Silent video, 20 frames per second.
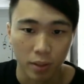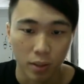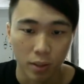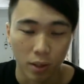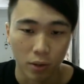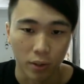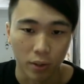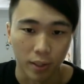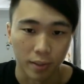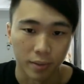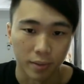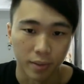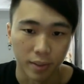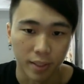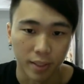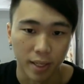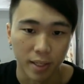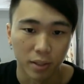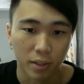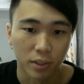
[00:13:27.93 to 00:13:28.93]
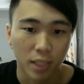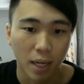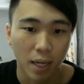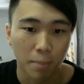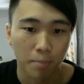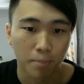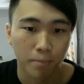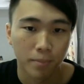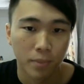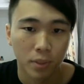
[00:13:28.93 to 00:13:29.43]
Okay, Nathaniel's
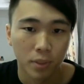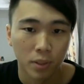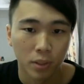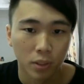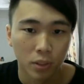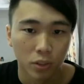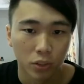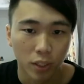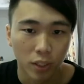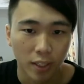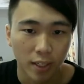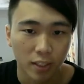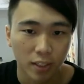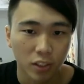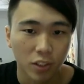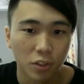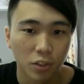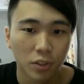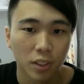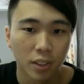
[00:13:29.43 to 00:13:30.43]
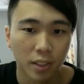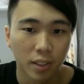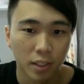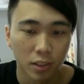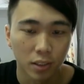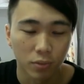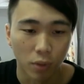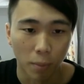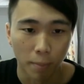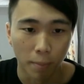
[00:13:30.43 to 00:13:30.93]
up. So I guess you're using
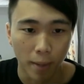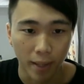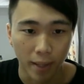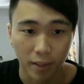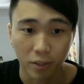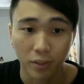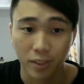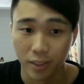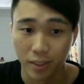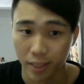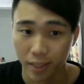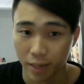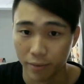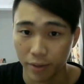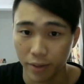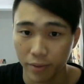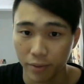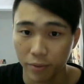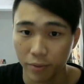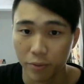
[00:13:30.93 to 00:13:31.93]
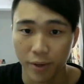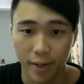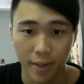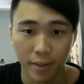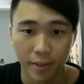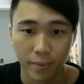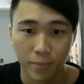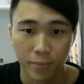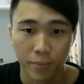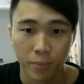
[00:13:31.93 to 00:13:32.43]
this for battle 7,
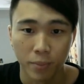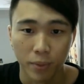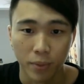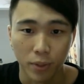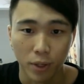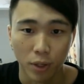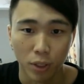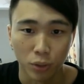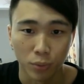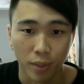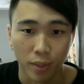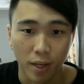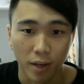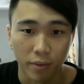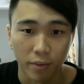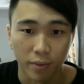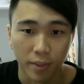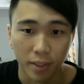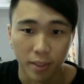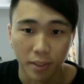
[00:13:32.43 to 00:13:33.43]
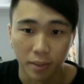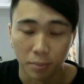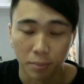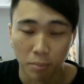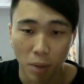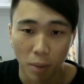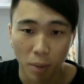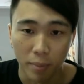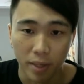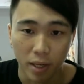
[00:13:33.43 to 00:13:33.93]
right? Because we have this
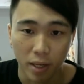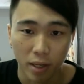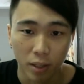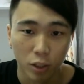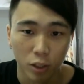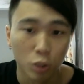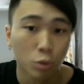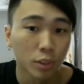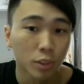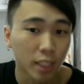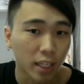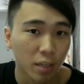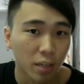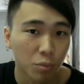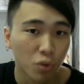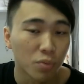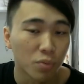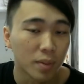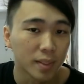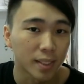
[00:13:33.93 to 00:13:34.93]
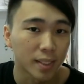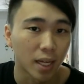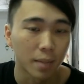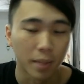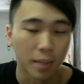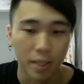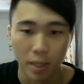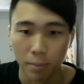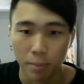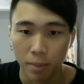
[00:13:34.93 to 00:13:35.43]
mob here, 2-second movement time
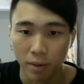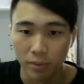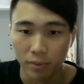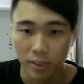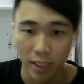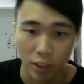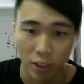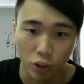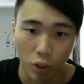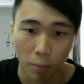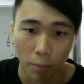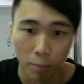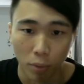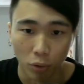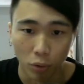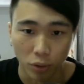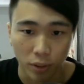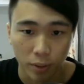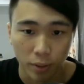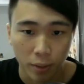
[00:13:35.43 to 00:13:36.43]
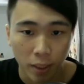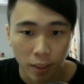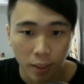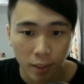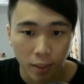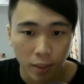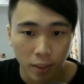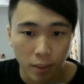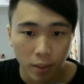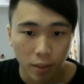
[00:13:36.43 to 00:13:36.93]
and above 6 combos.
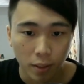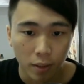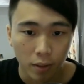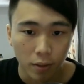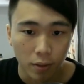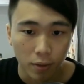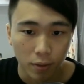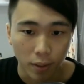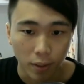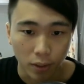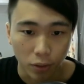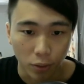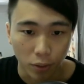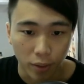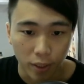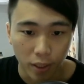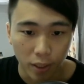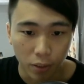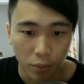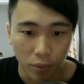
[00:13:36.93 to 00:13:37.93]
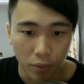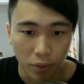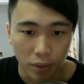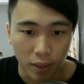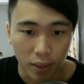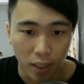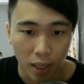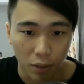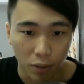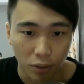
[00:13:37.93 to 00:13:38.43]
Right, so here we will
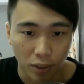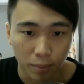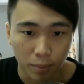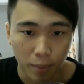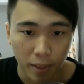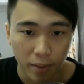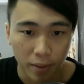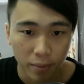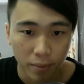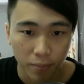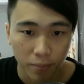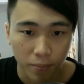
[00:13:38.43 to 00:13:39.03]
see how you spin.